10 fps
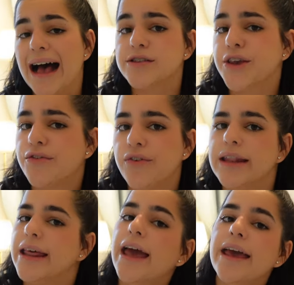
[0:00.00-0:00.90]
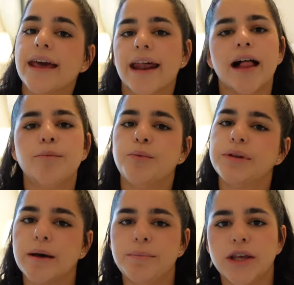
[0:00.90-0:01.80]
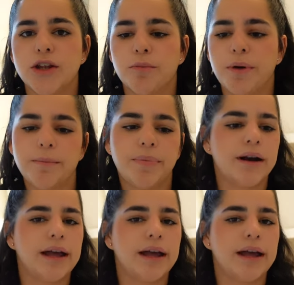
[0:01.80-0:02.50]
Ask your friend, hey, can I help you with something in your paper,